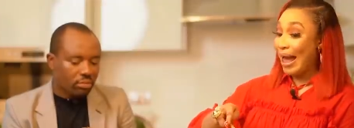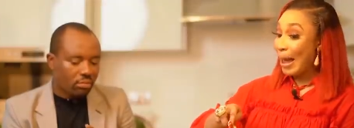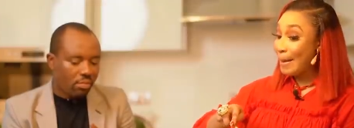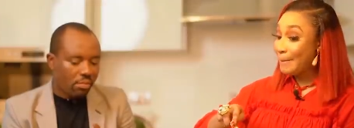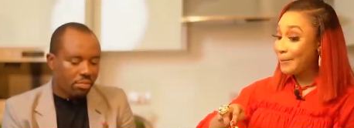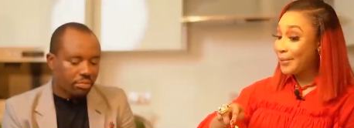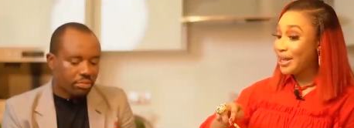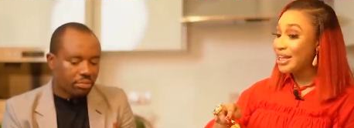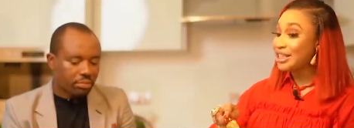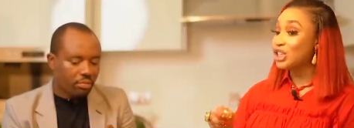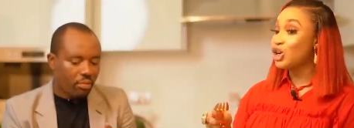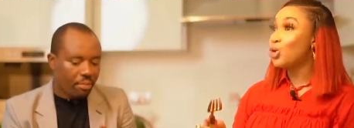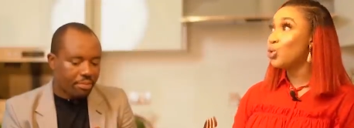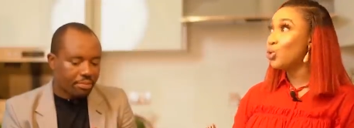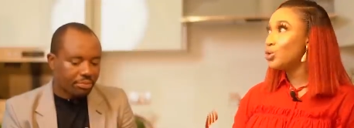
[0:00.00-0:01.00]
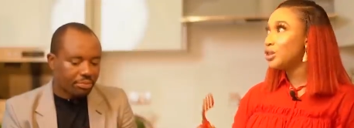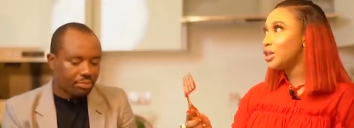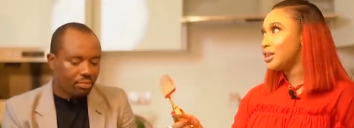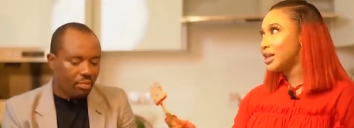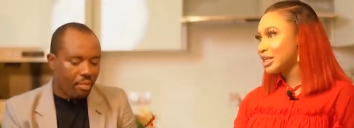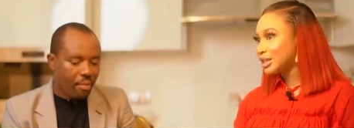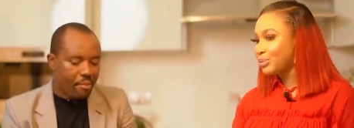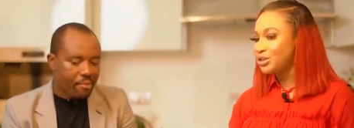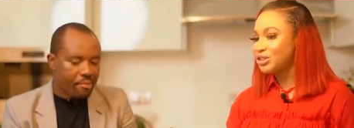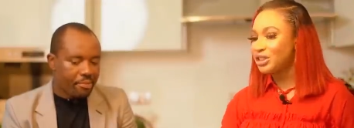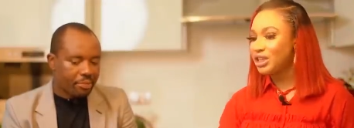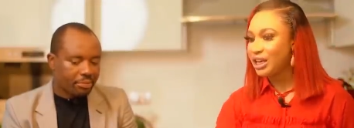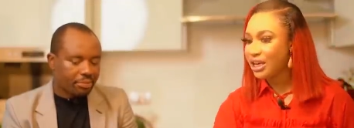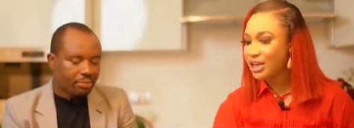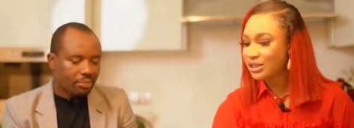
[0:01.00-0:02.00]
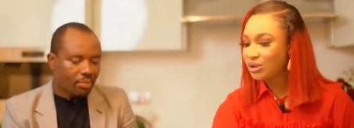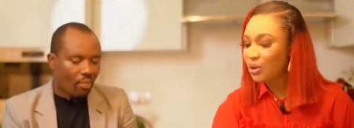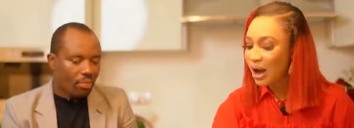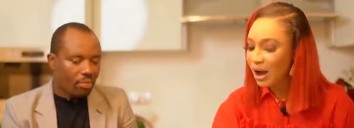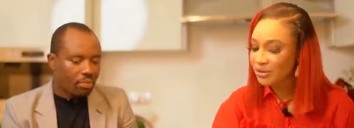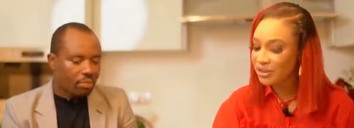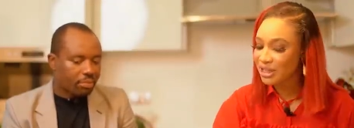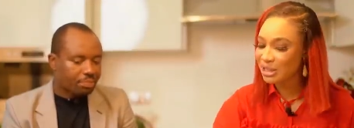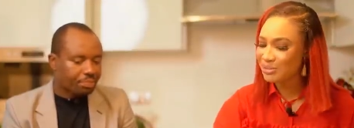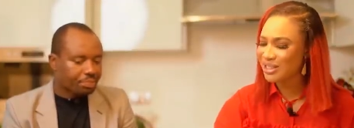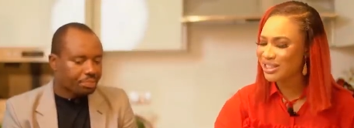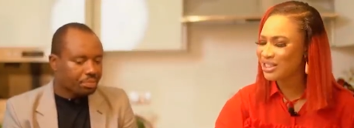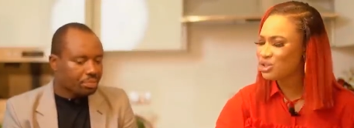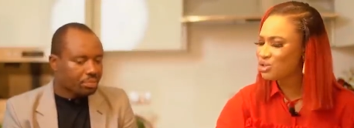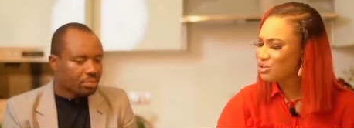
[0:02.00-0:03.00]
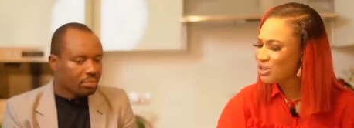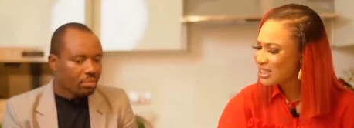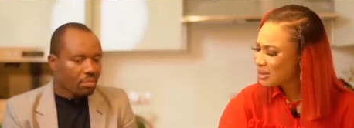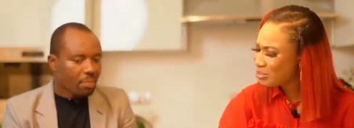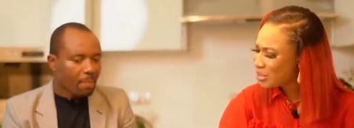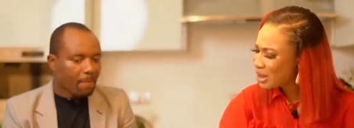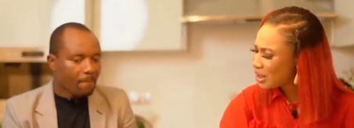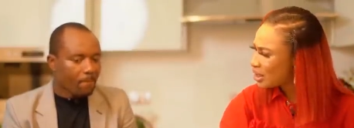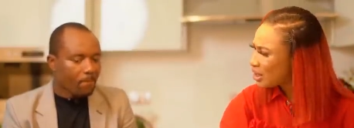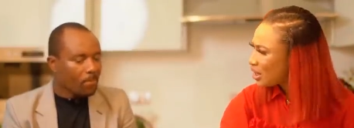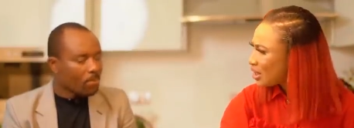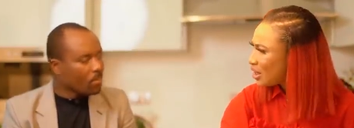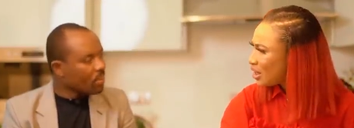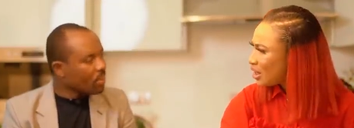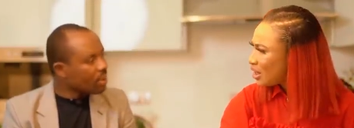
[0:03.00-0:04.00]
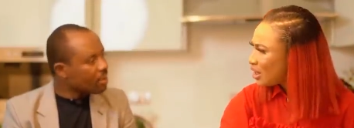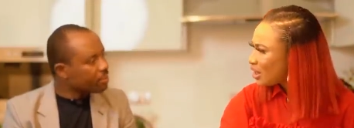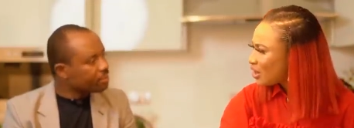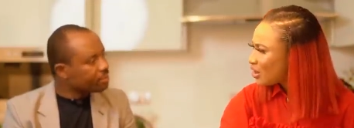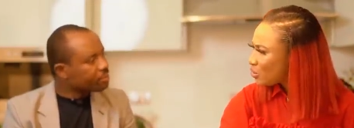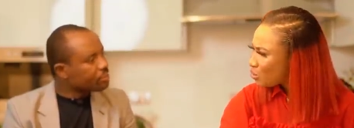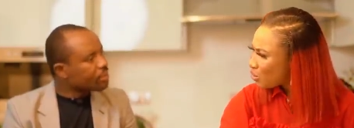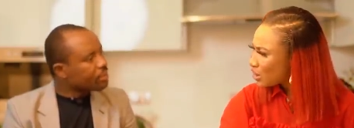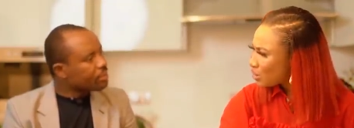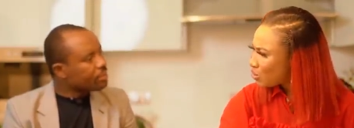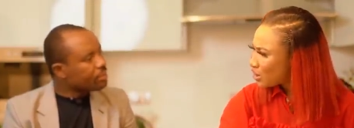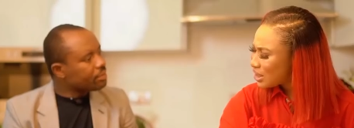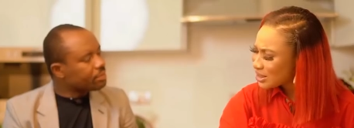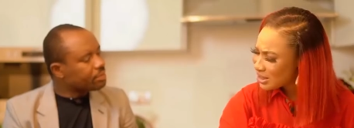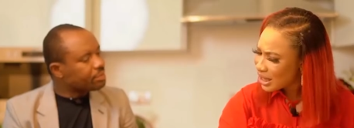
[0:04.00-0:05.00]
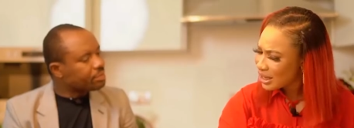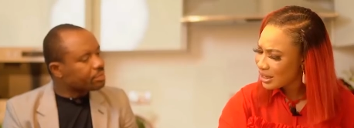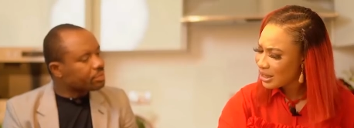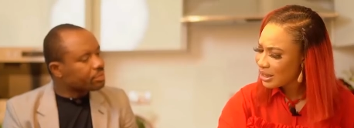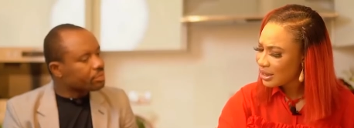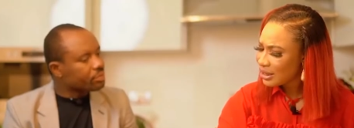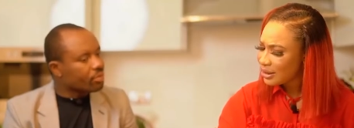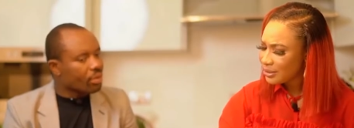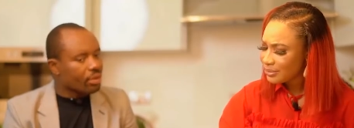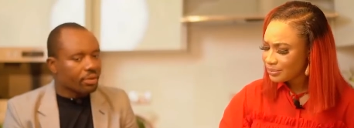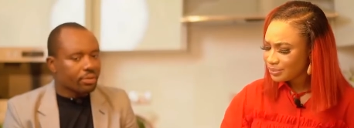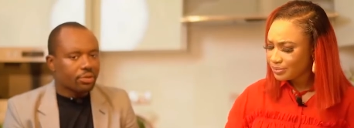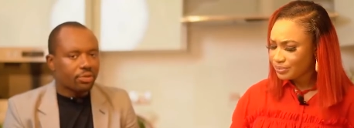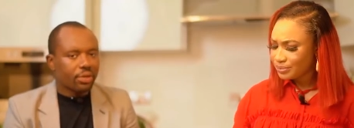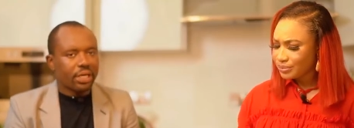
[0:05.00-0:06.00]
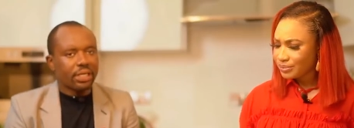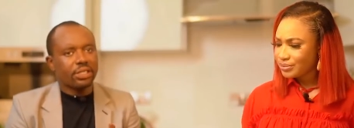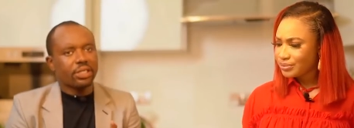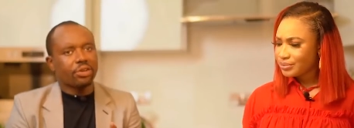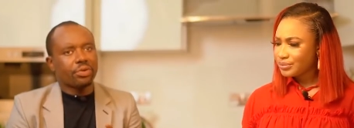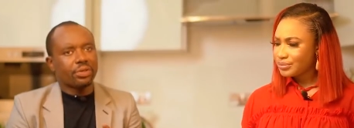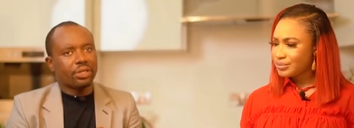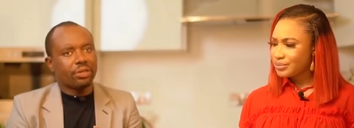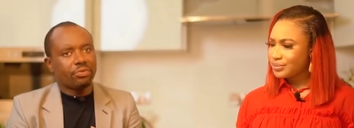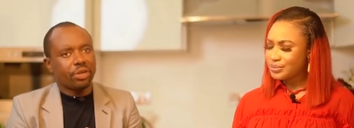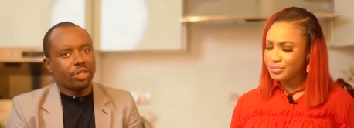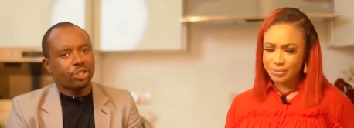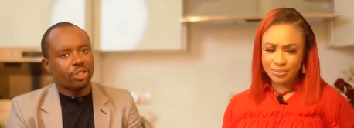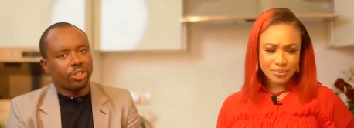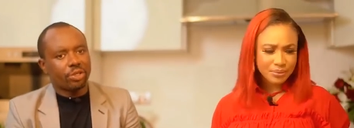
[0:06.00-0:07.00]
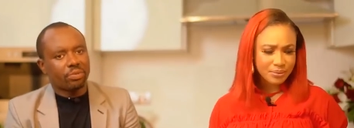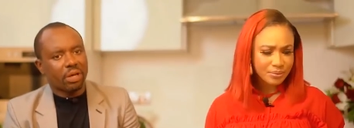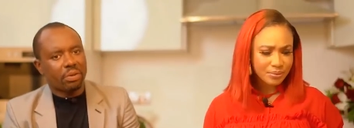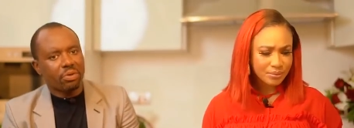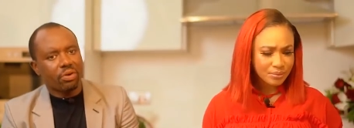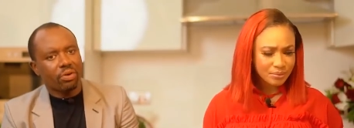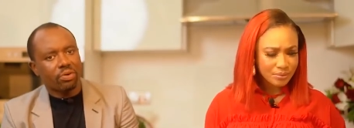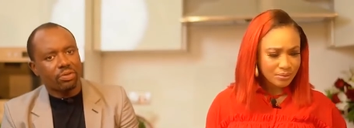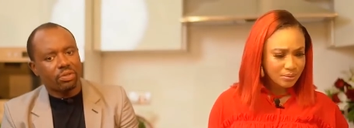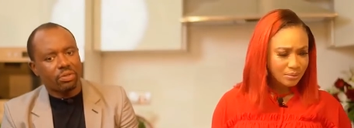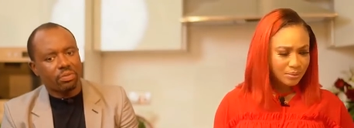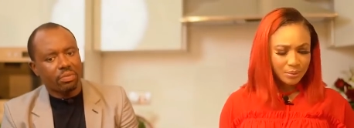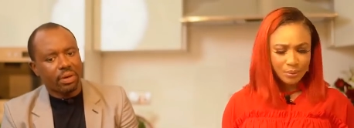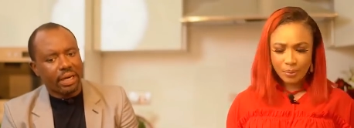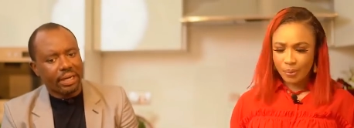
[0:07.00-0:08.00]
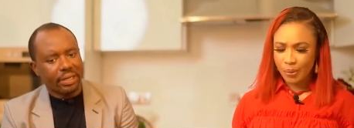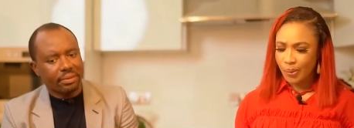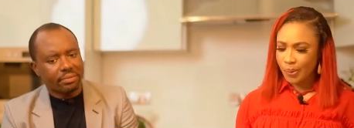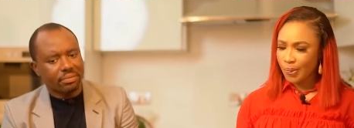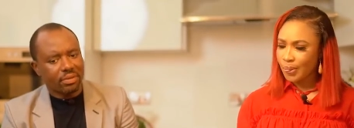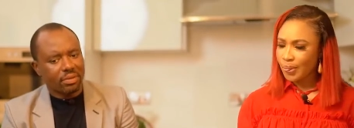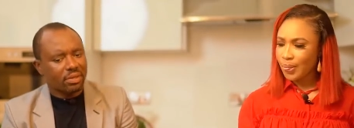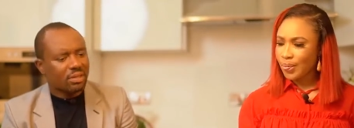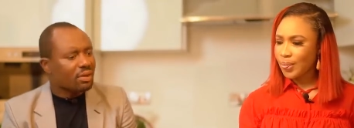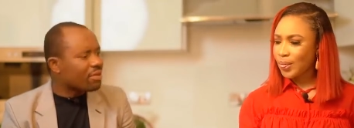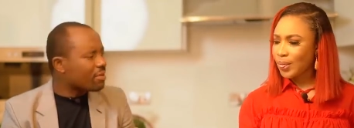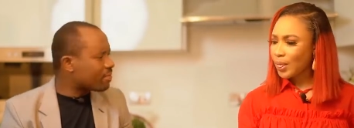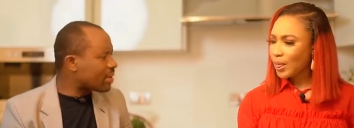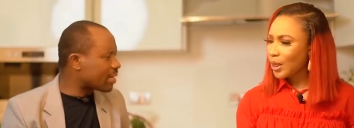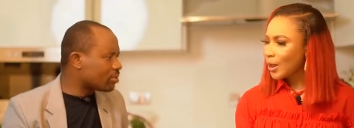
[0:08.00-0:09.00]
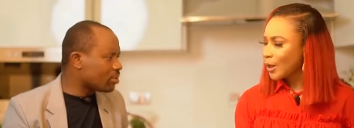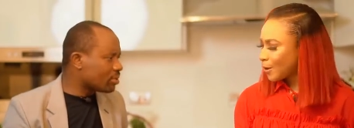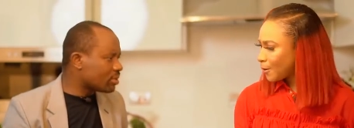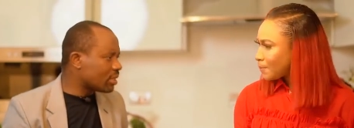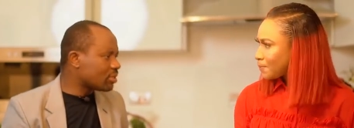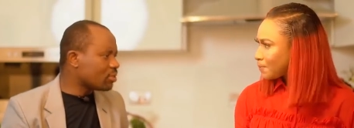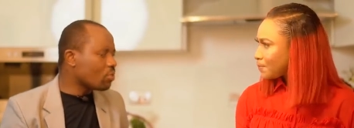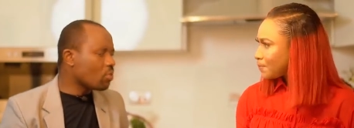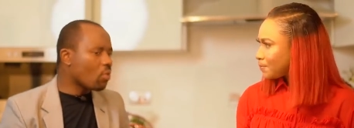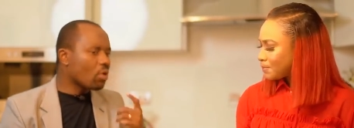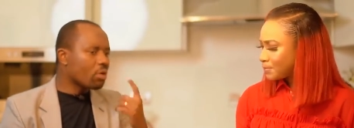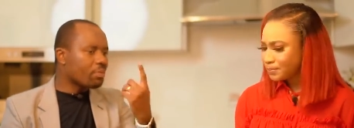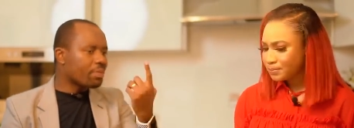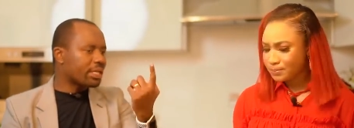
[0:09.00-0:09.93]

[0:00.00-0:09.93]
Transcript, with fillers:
Speaker 1: am? Is it who the next person is or how the next person is treating me? What, what exactly?
Speaker 2: So an insecurity in a relationship can be caused by several factors. There's not one